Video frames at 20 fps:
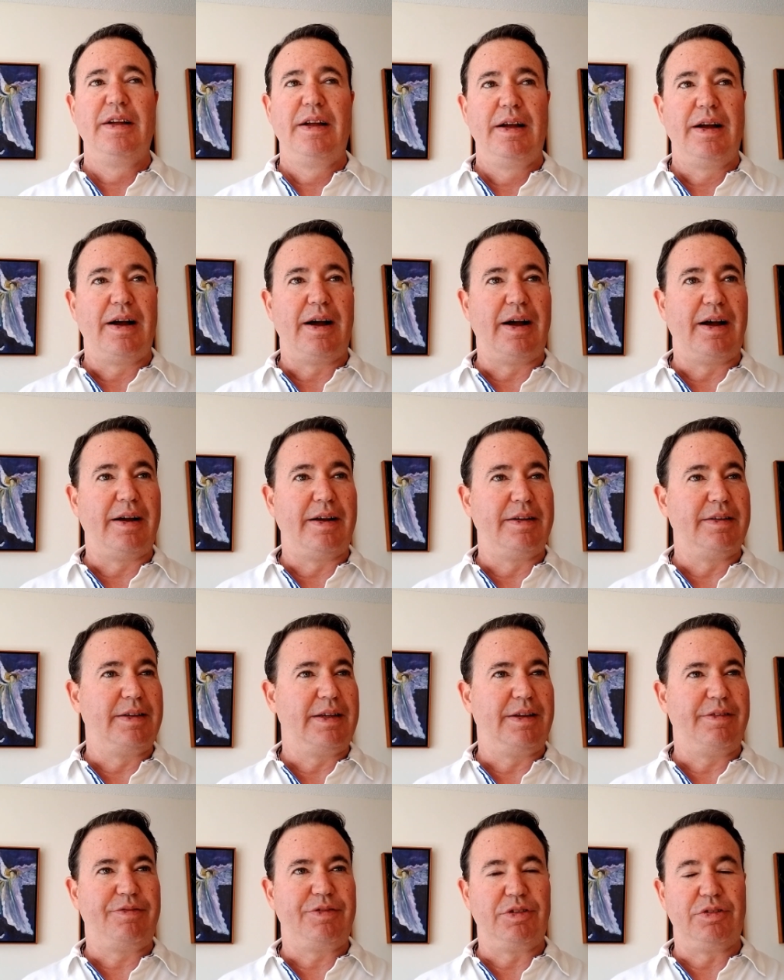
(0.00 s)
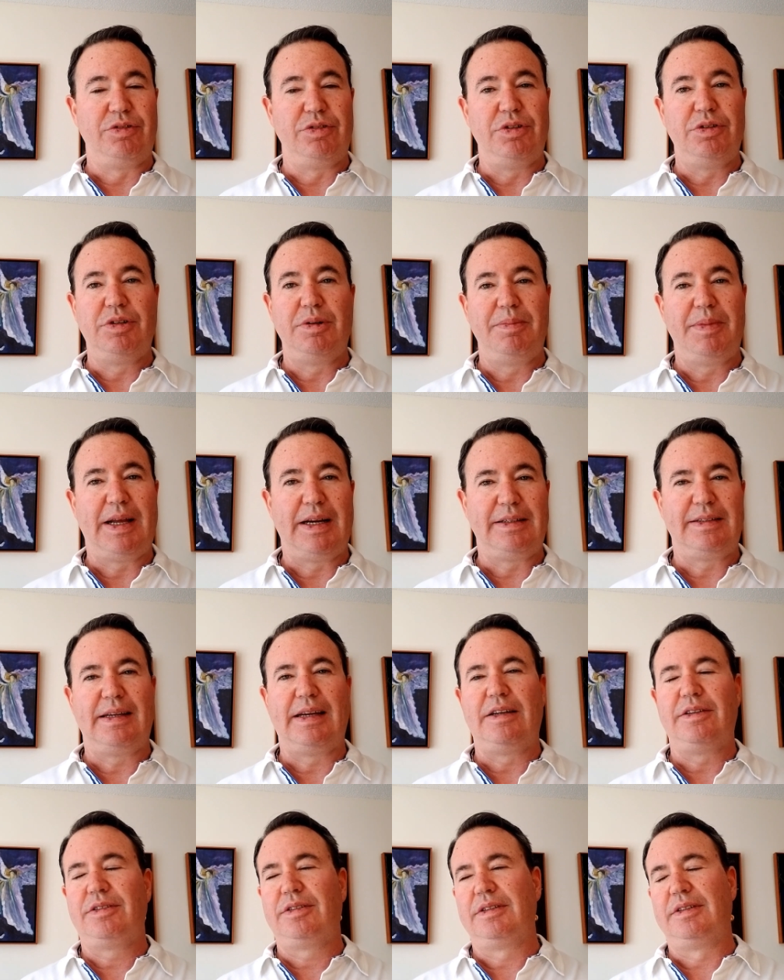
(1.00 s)
Uh, if you're new to
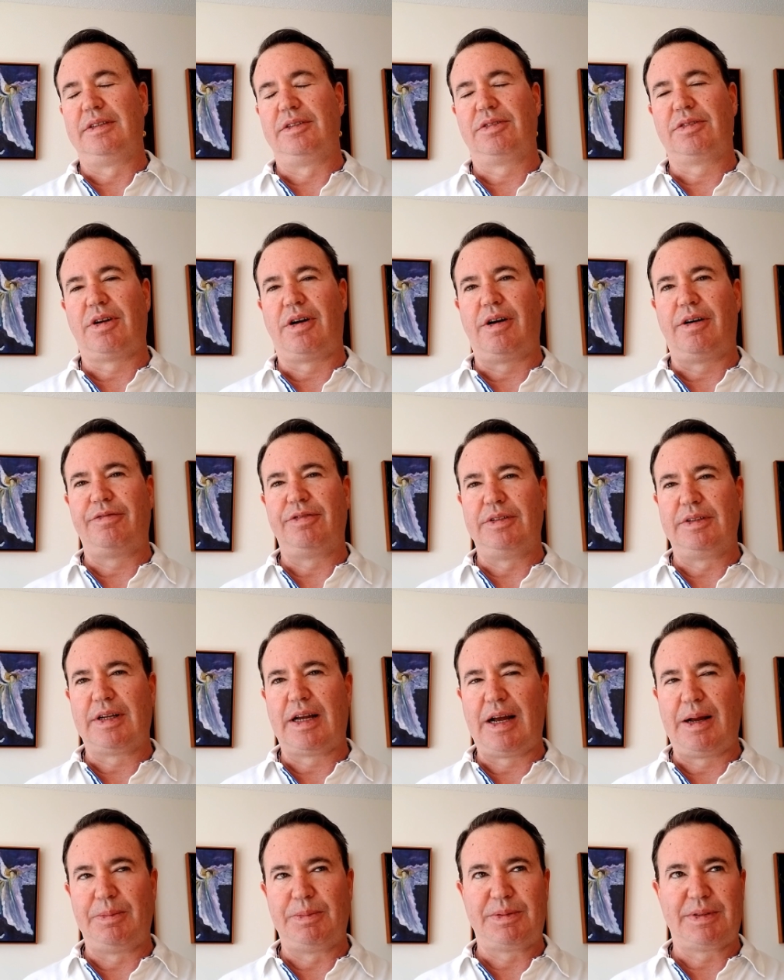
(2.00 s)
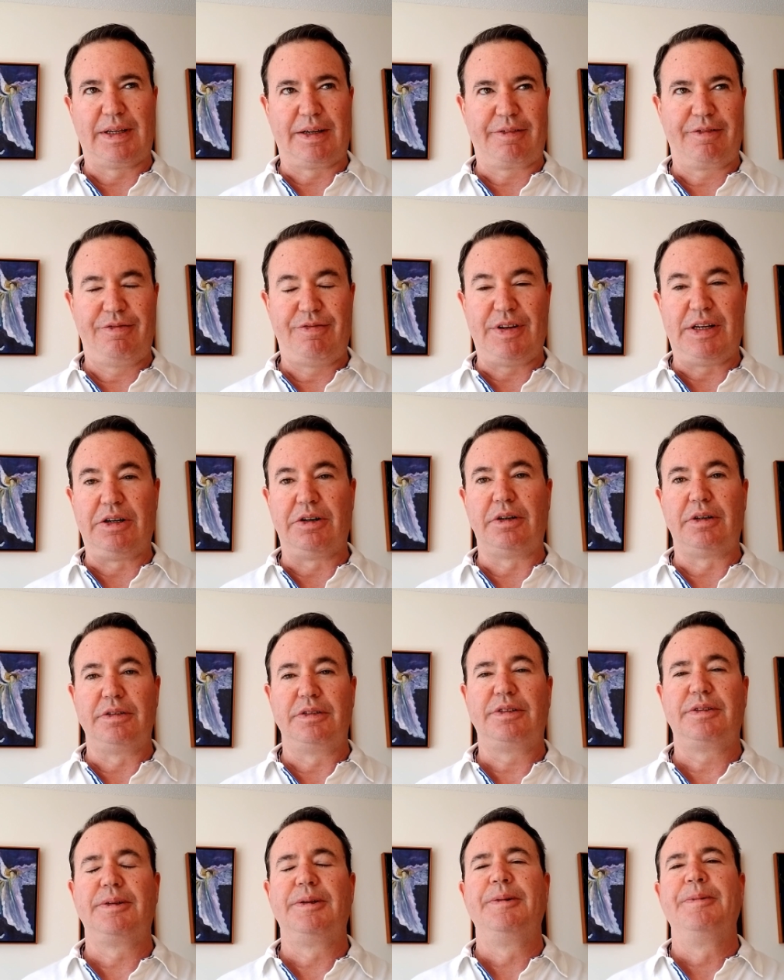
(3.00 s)
meditation, it's oftentimes like
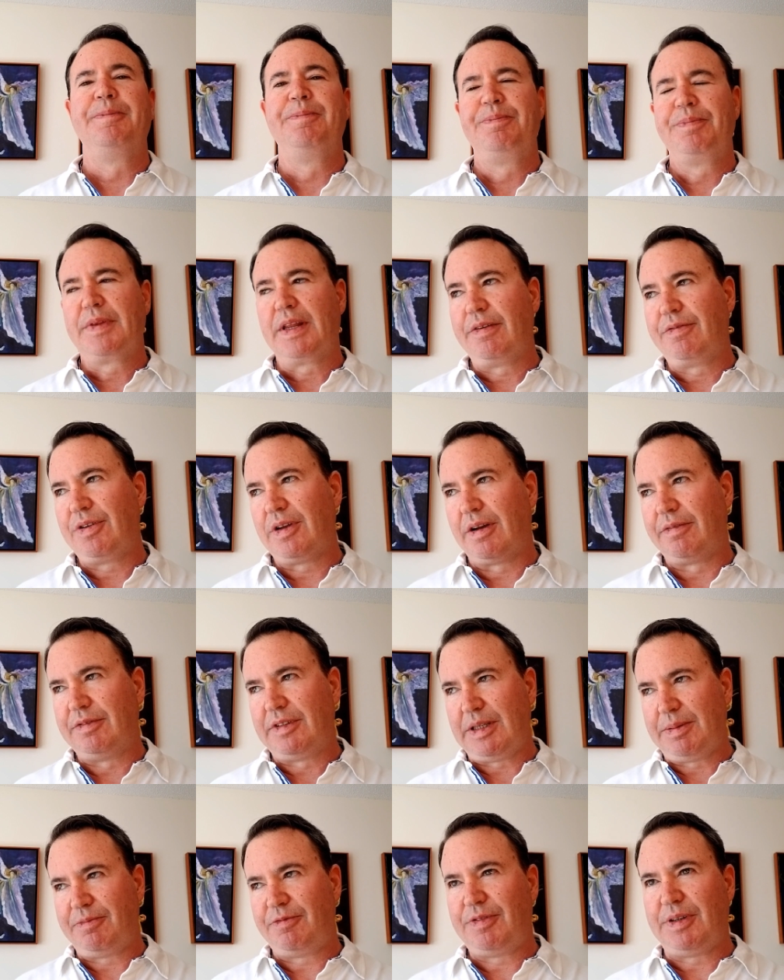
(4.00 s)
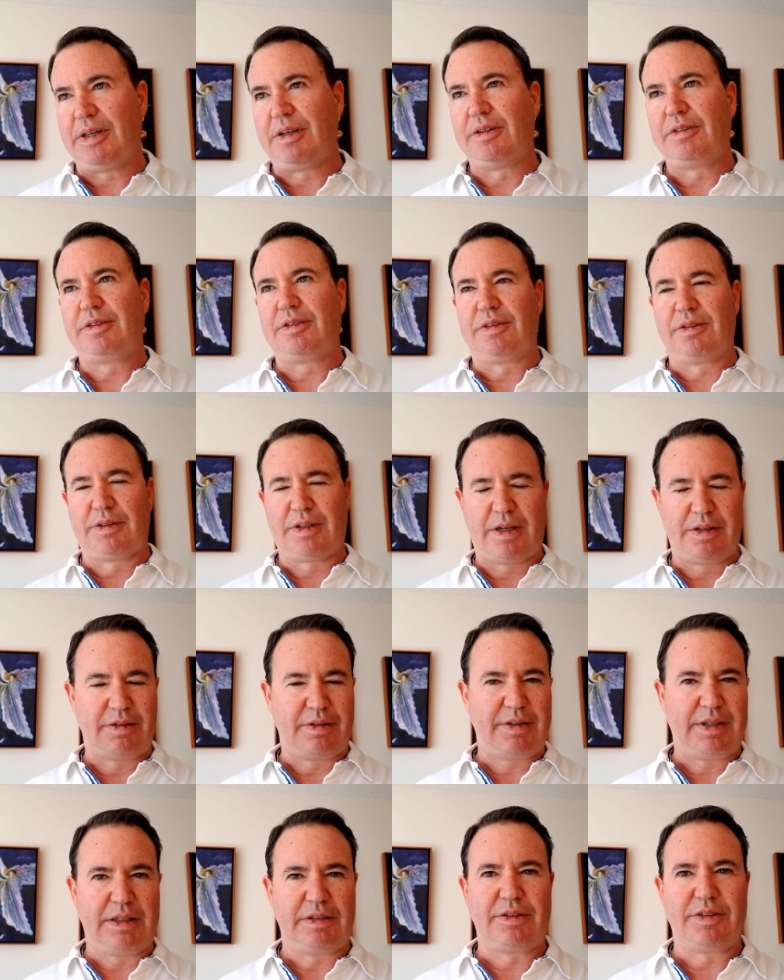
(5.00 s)
fears. If you have deep fears or other
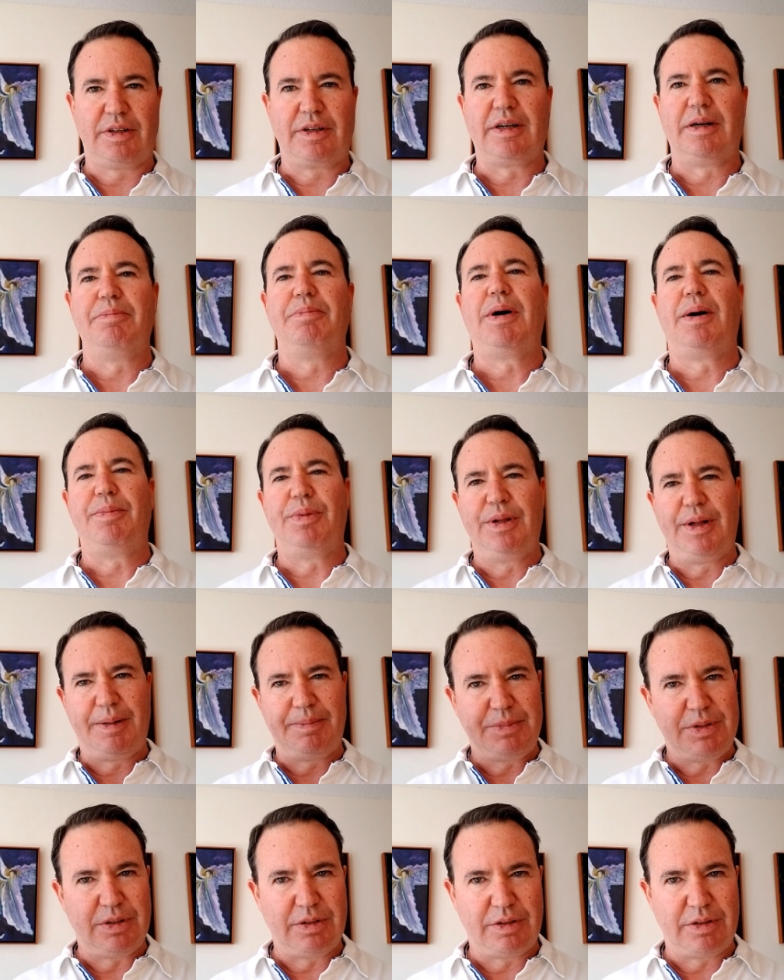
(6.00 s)
things, they're going to bubble up to the